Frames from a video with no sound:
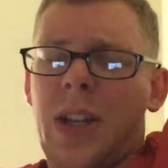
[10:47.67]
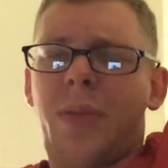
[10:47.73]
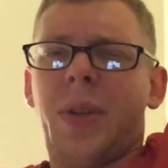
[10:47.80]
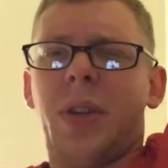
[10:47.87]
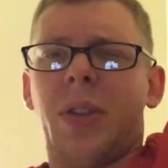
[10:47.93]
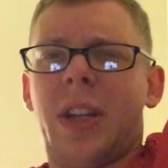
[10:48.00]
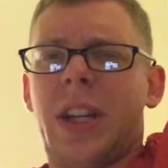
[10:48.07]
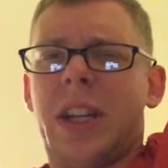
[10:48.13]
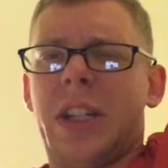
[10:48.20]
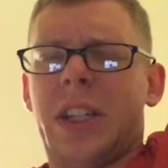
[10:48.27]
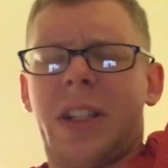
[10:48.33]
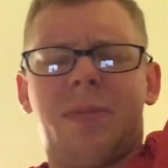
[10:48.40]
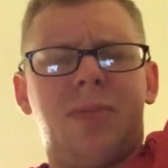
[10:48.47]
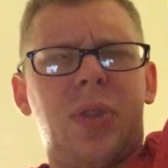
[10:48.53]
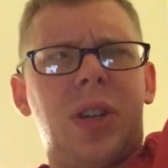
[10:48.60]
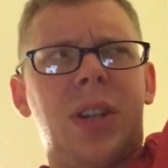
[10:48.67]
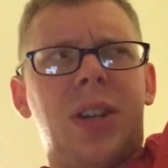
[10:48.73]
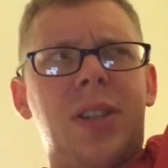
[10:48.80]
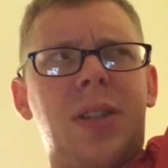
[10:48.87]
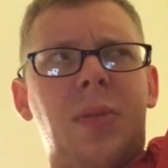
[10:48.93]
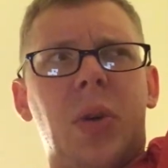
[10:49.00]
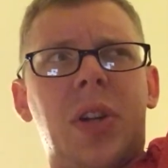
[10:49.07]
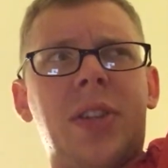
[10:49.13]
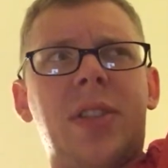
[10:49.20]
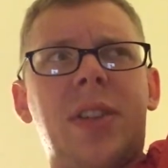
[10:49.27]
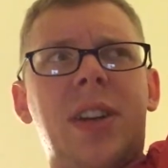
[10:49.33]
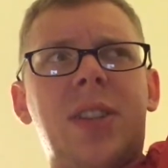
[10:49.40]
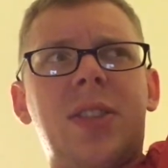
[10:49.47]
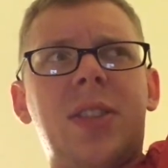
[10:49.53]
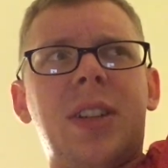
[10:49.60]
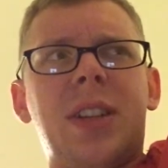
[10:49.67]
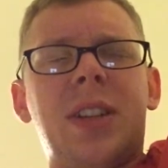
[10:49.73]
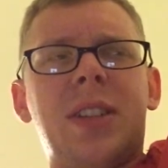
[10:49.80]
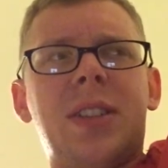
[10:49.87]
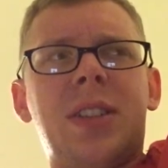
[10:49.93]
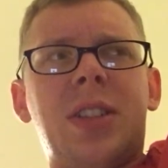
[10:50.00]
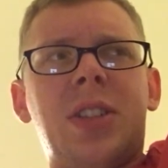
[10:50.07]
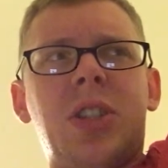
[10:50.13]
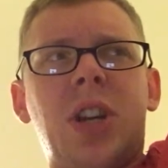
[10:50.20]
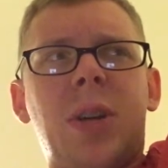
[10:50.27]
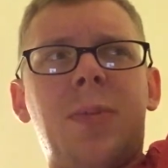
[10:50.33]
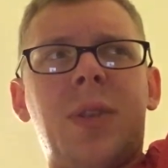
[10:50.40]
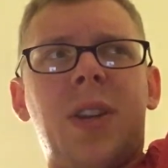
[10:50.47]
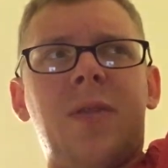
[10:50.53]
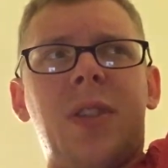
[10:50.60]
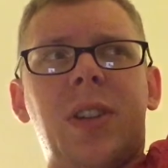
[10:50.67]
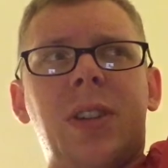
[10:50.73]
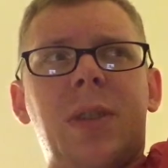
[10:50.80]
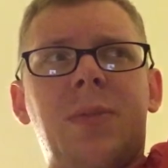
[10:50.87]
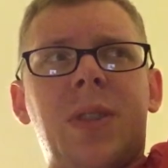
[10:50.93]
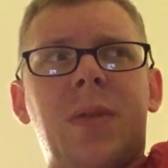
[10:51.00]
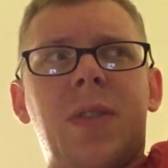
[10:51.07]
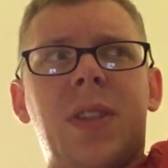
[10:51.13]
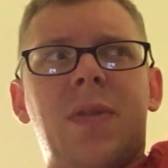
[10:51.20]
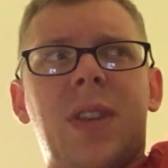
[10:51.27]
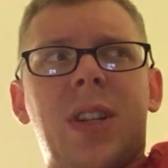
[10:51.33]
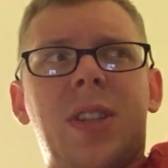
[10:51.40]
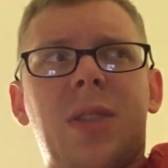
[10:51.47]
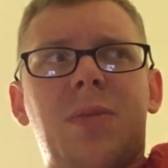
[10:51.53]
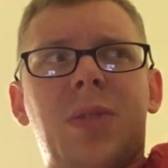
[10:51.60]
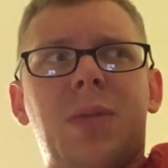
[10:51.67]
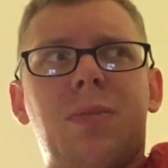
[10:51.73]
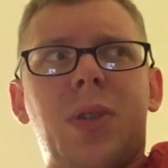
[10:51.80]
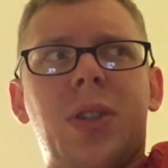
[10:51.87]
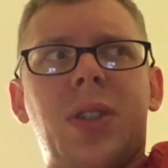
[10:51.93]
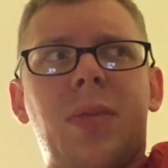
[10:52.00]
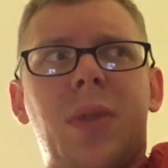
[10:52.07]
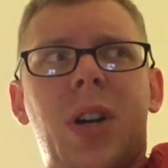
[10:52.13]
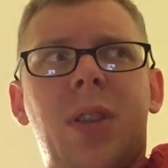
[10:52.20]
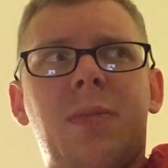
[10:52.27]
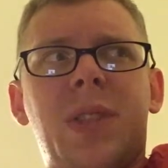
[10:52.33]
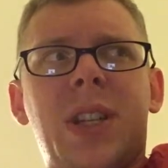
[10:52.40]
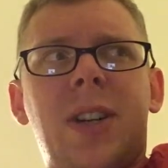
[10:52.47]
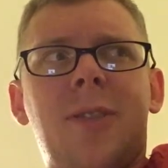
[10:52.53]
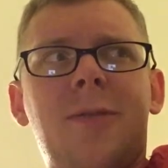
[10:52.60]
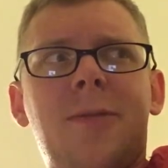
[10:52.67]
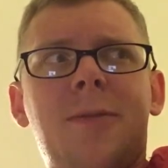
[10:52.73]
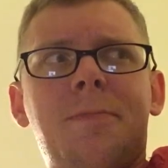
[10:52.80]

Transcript: be a pretty awesome monster, actually. Chops off the limbs of his victims and puts them on himself.